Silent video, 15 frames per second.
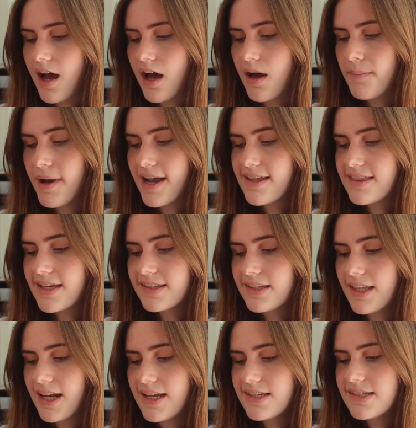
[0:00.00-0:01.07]
Um, I think
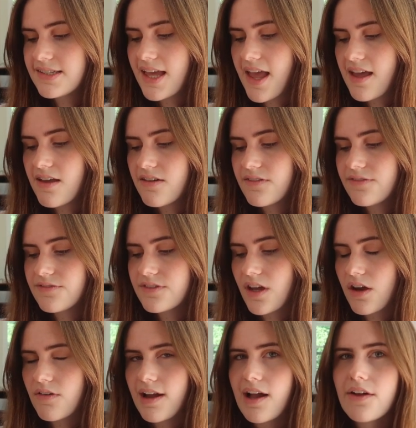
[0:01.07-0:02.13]
that I saved
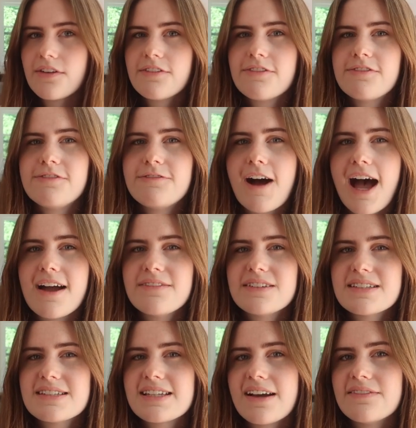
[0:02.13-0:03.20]
around five
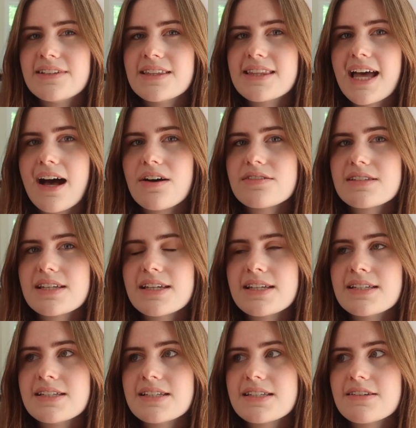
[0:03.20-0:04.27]
to
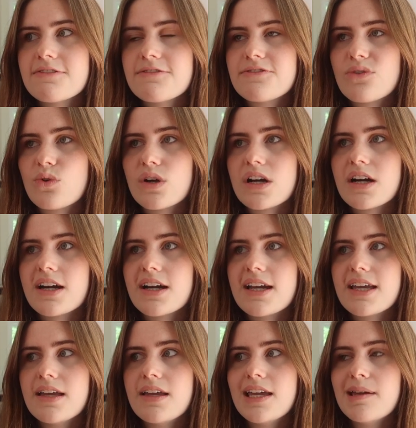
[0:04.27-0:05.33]
7,000
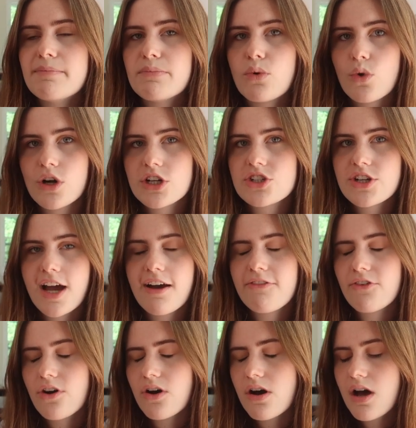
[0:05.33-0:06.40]
for import
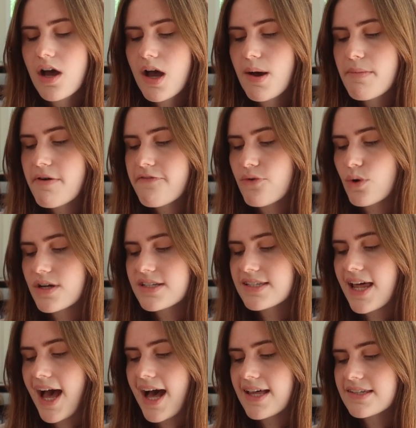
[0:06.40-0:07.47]
travel before
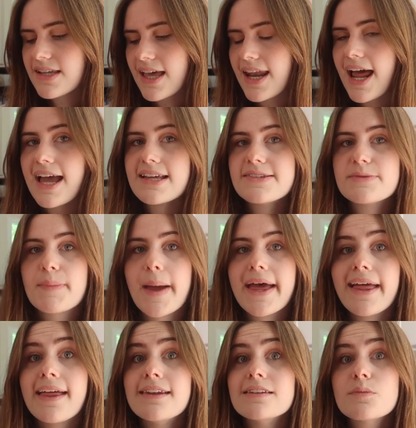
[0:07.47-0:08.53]
SAS and I
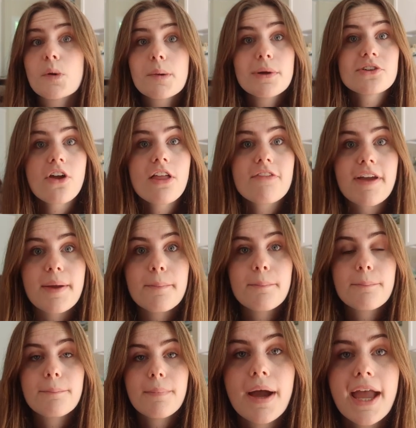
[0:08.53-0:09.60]
spent pretty much all of it
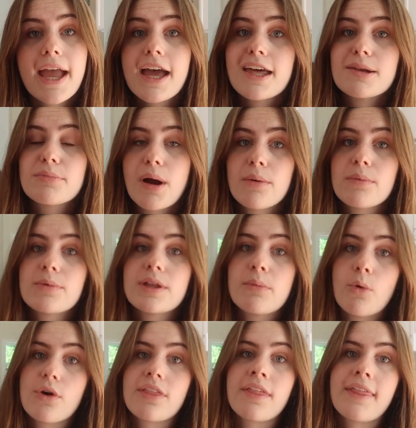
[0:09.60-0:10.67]
and probably
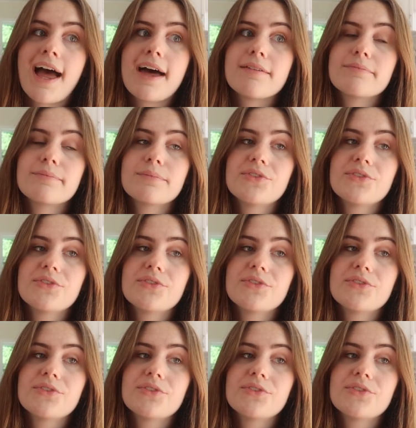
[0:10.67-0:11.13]
more than that.